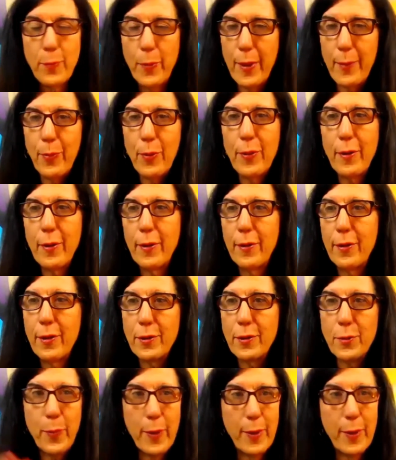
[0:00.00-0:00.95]
people
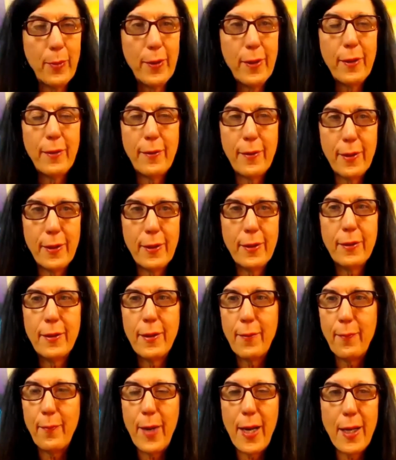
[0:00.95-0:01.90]
there's people that think
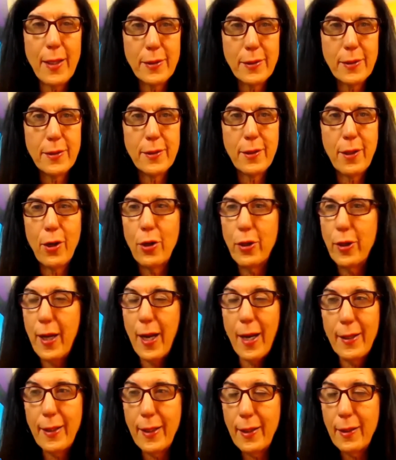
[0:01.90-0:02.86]
that masks are
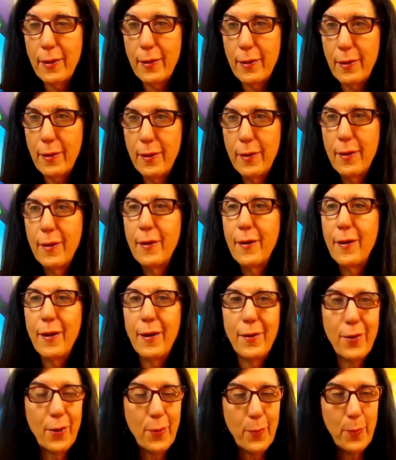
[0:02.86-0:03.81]
not needed
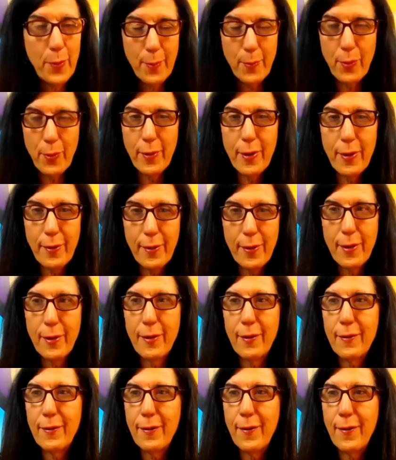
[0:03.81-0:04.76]
and there are people that
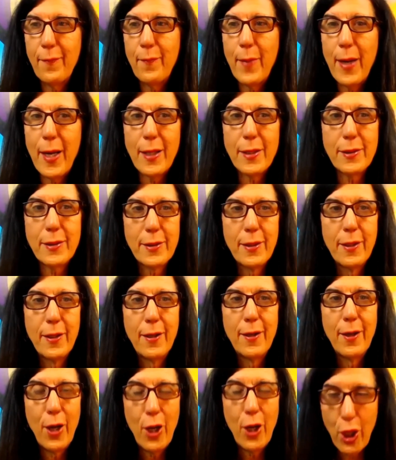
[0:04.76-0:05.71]
think that masks
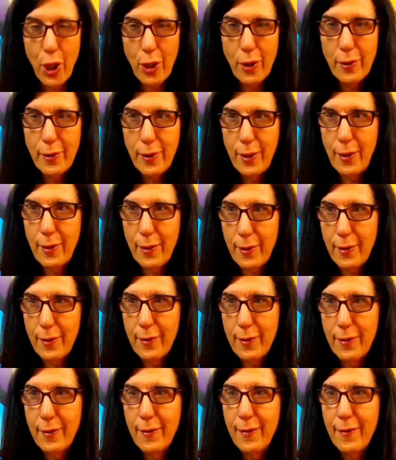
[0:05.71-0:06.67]
are needed
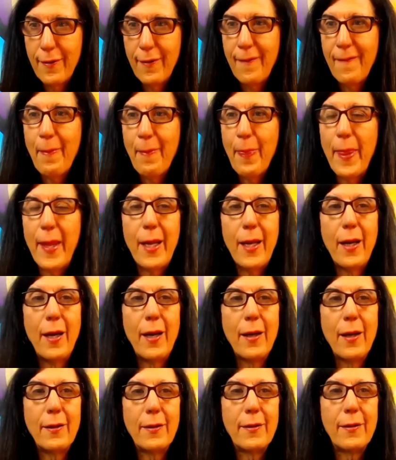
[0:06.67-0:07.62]

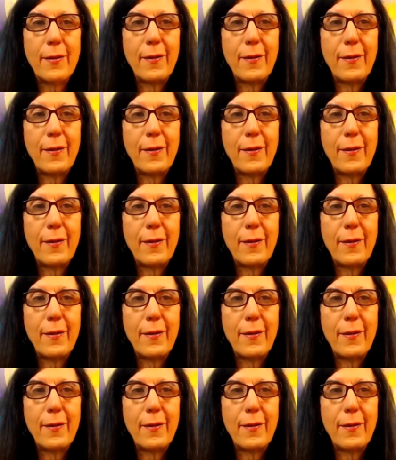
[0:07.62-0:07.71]
and